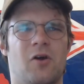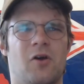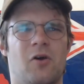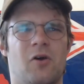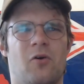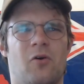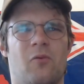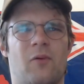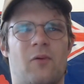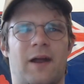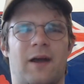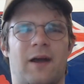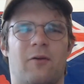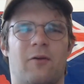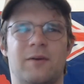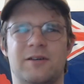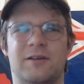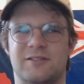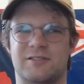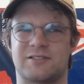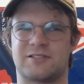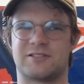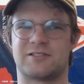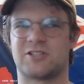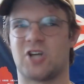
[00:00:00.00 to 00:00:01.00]
wait, are we
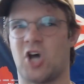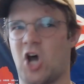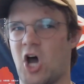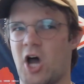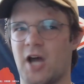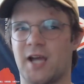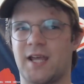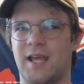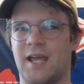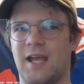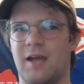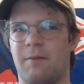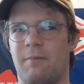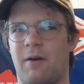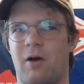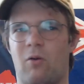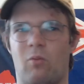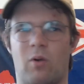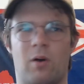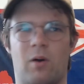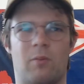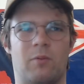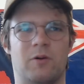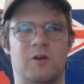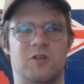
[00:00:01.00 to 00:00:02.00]
just talking about
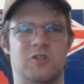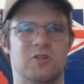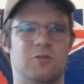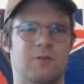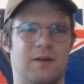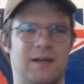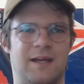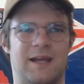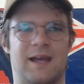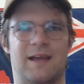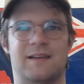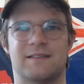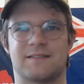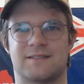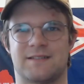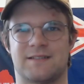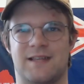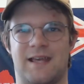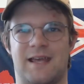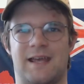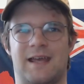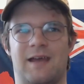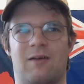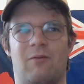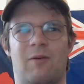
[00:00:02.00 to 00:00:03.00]
what we're doing as
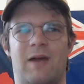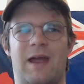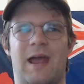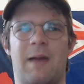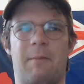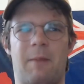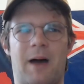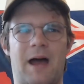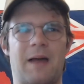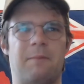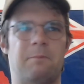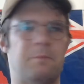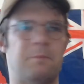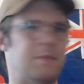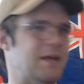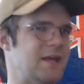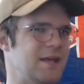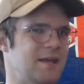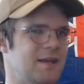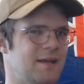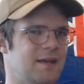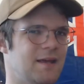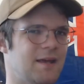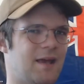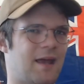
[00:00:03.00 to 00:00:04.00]
like, wait, am I
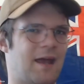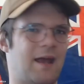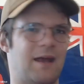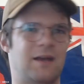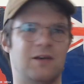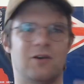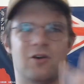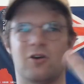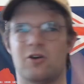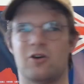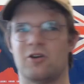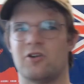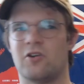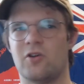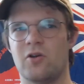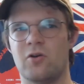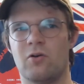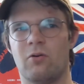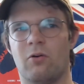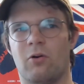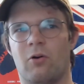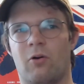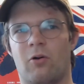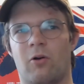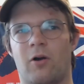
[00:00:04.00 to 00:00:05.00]
me and you're you,
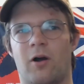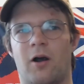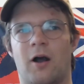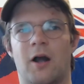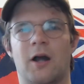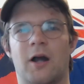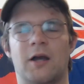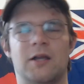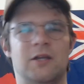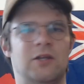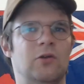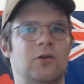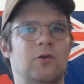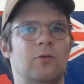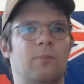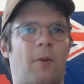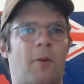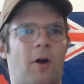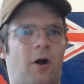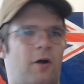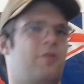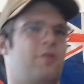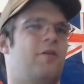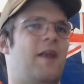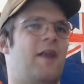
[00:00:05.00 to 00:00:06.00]
or are you
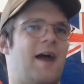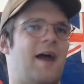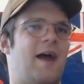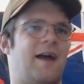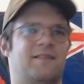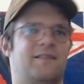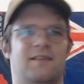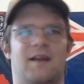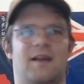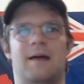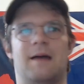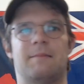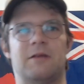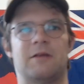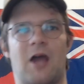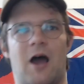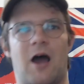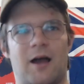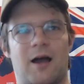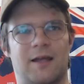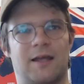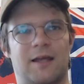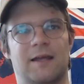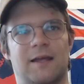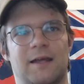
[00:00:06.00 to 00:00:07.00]
Parthenax and I'm
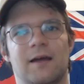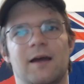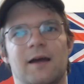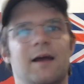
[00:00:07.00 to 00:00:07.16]
Yaki?